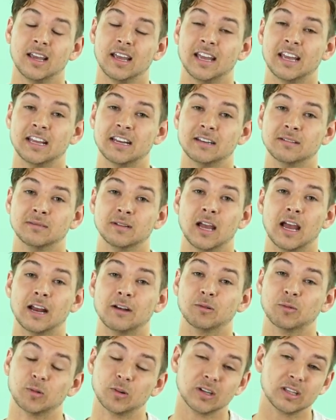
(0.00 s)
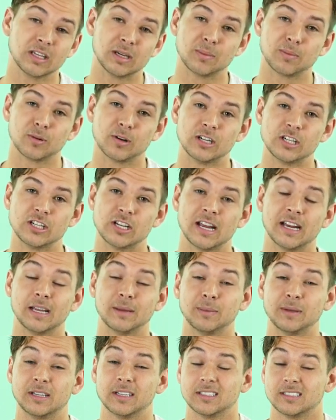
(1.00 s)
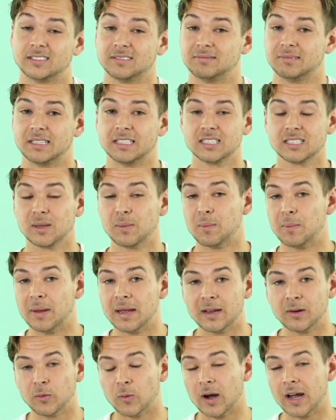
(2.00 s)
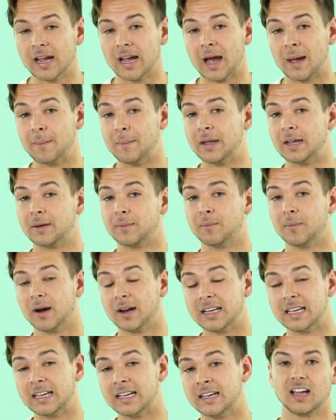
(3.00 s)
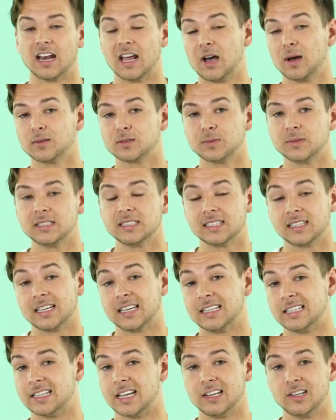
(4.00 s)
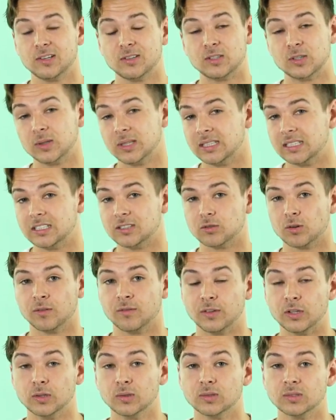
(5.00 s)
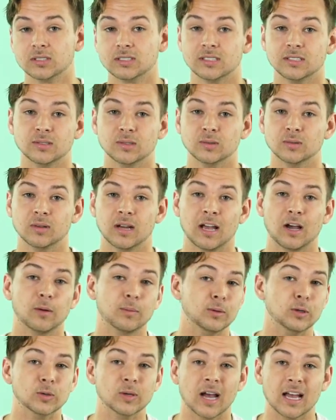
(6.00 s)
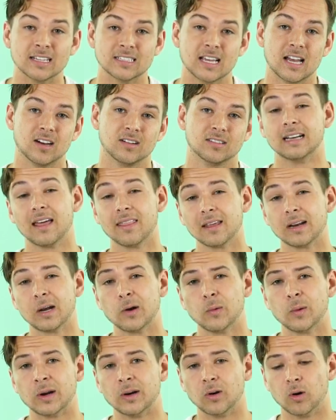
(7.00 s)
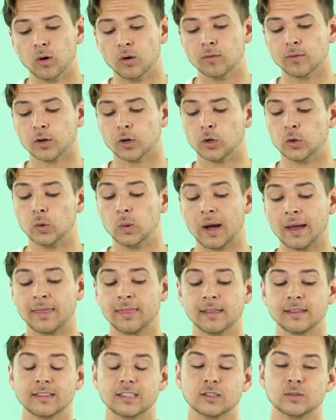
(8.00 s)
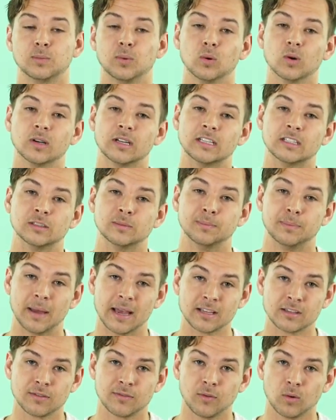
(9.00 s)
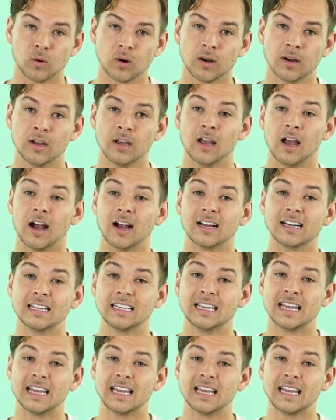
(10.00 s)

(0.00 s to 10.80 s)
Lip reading: and I'd really appreciate it because it's the main way I make money, and it helps me to continue doing these reviews to help you guys out. Now that I went over who I think this board is best for, I'm gonna